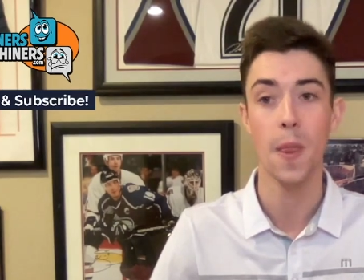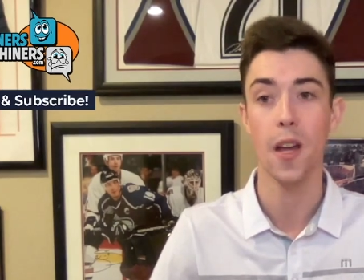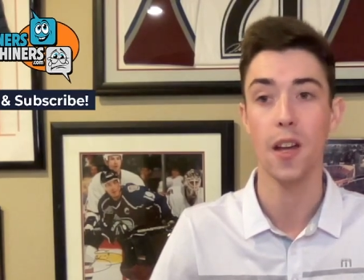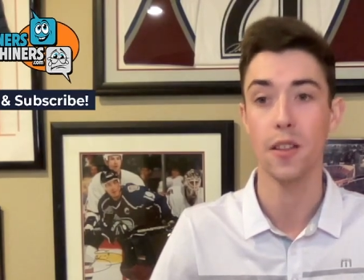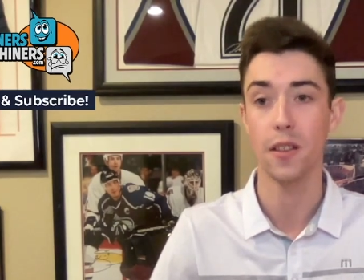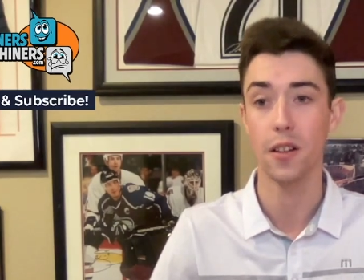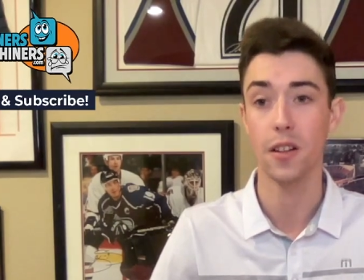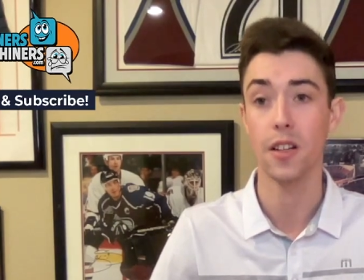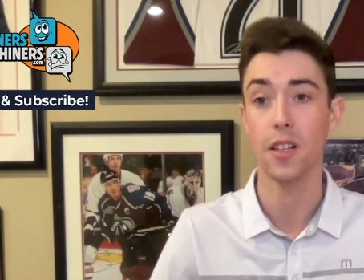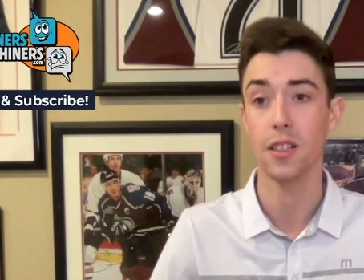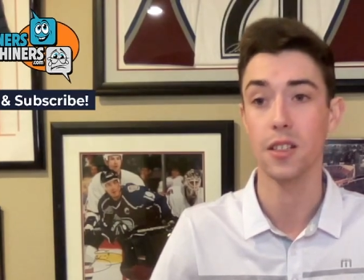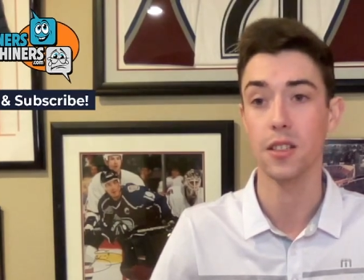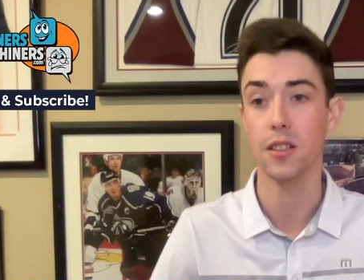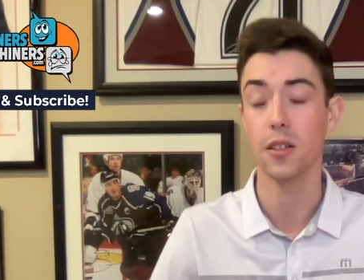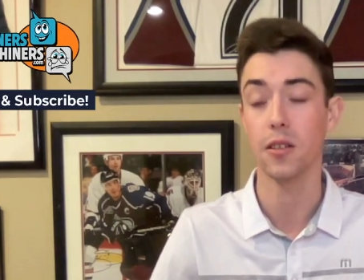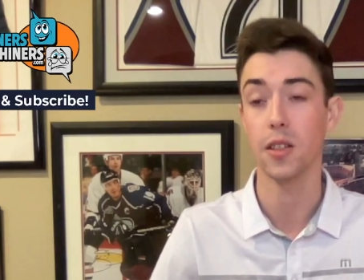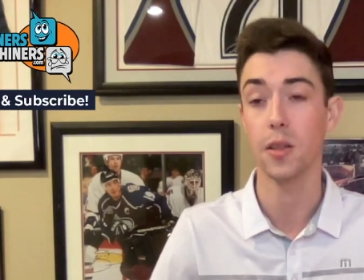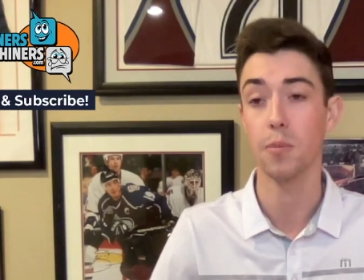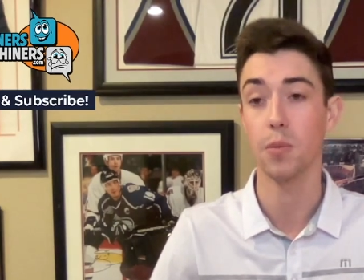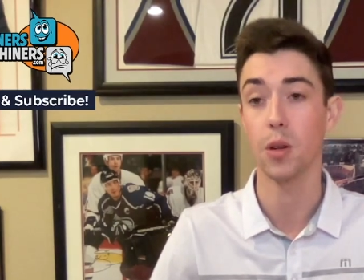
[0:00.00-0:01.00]
and they're going to
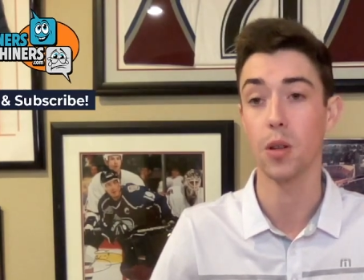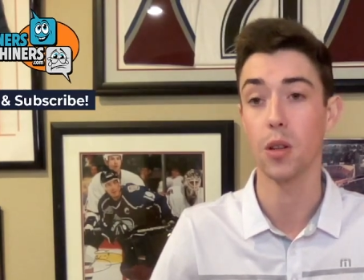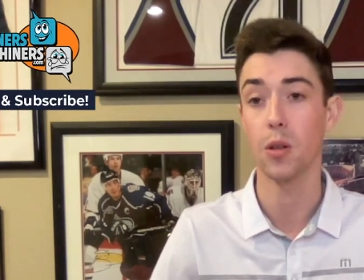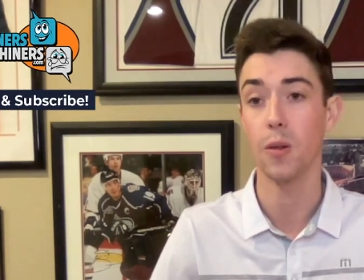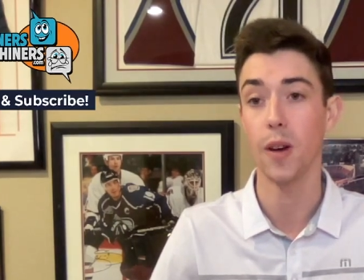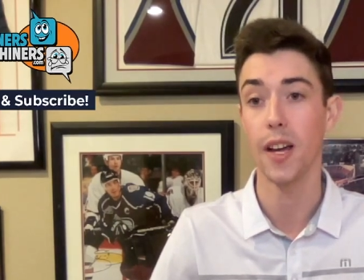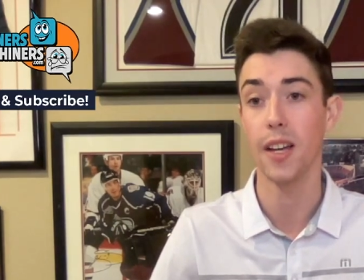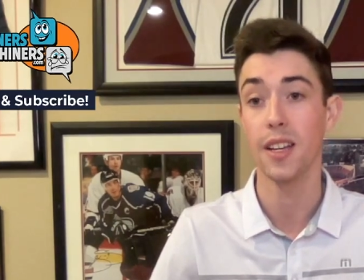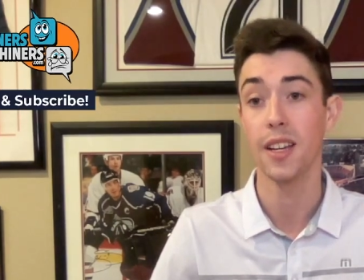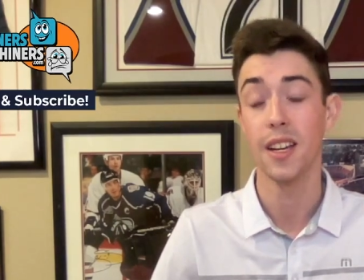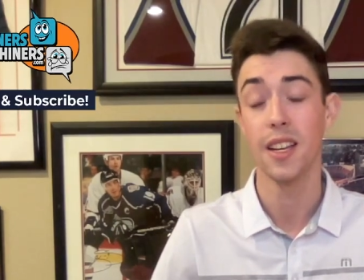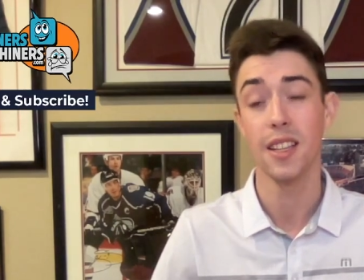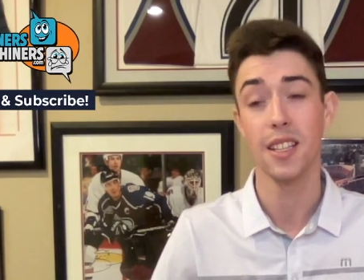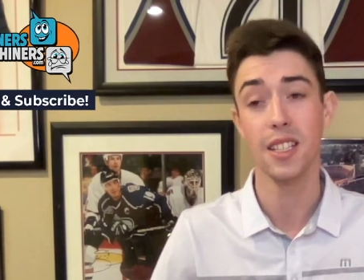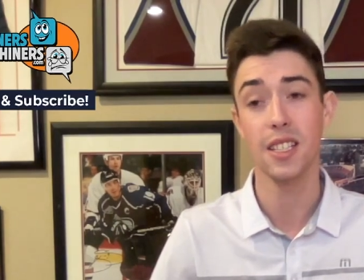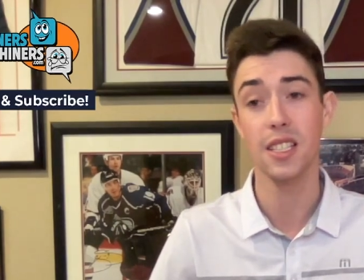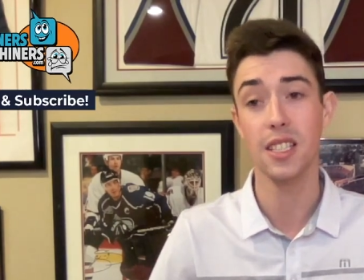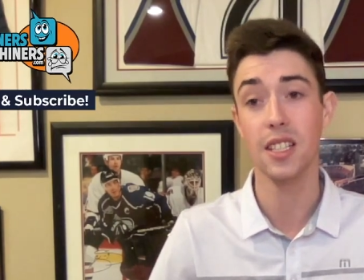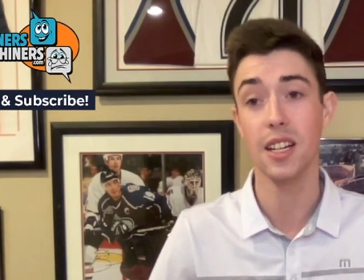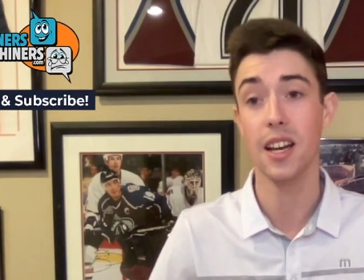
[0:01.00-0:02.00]
slowly pull away.
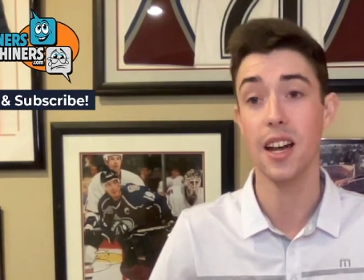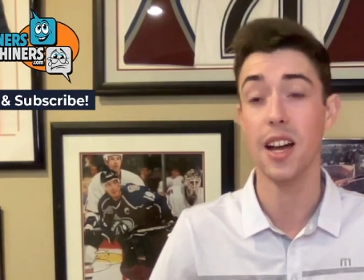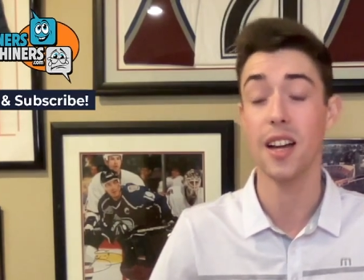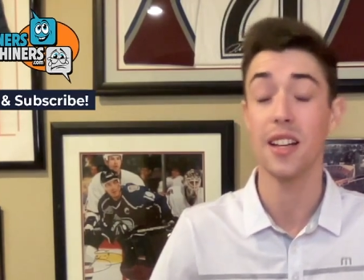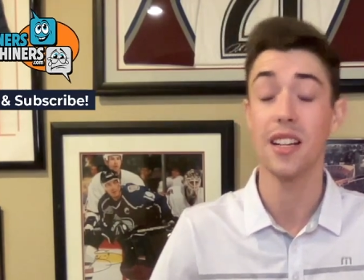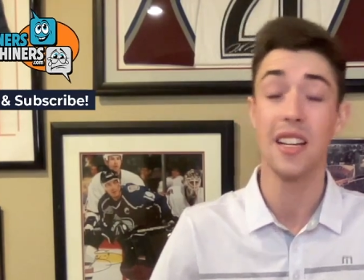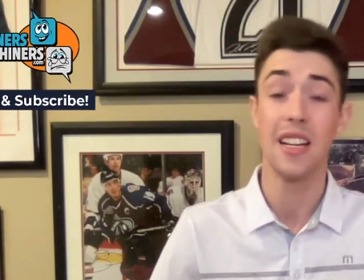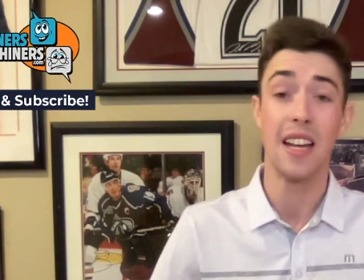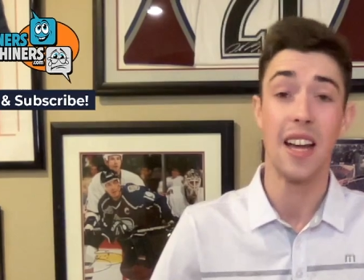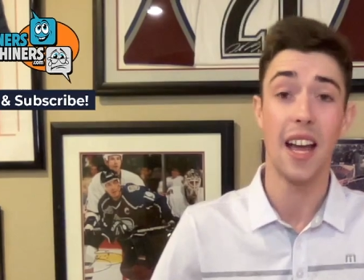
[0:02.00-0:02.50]
This uh,